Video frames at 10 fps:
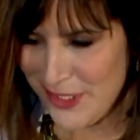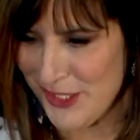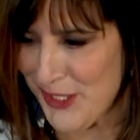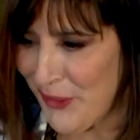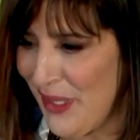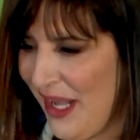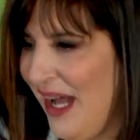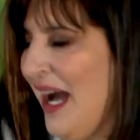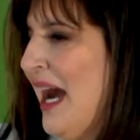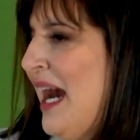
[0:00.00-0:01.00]
So
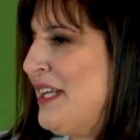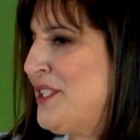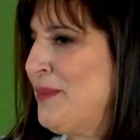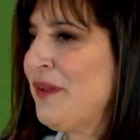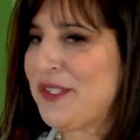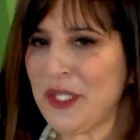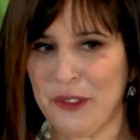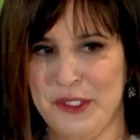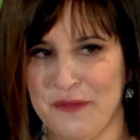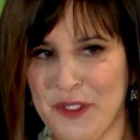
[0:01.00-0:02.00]
To build this
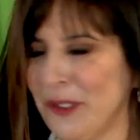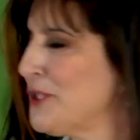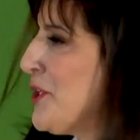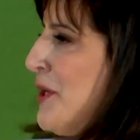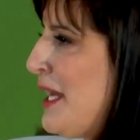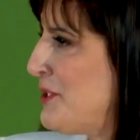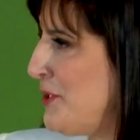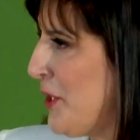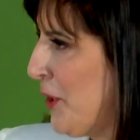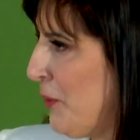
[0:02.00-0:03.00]
inclusive culture, as you
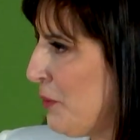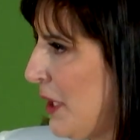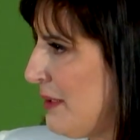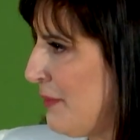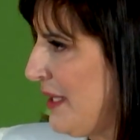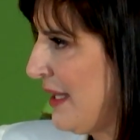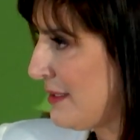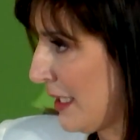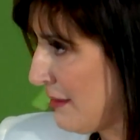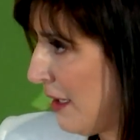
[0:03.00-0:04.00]
know, we think
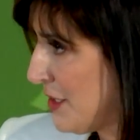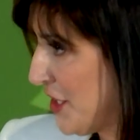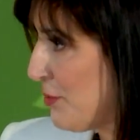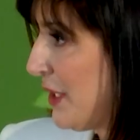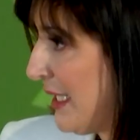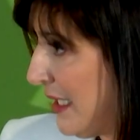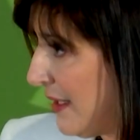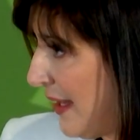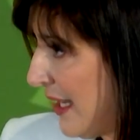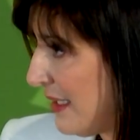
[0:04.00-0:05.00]
technology is pretty key
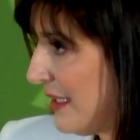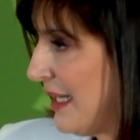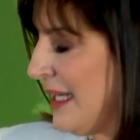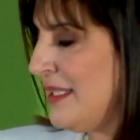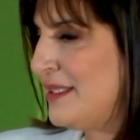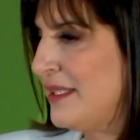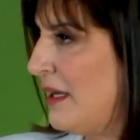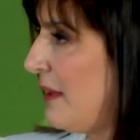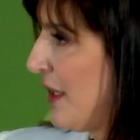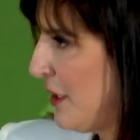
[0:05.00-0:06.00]
to that. And
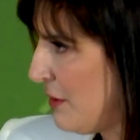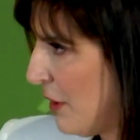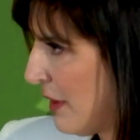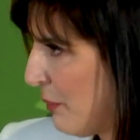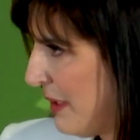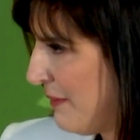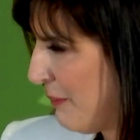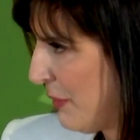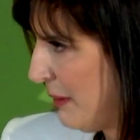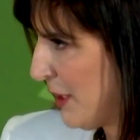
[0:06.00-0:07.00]
I think you know that we
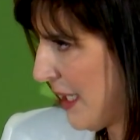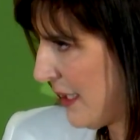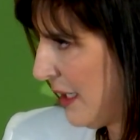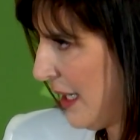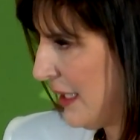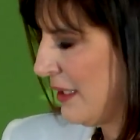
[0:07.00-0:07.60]
Milan and I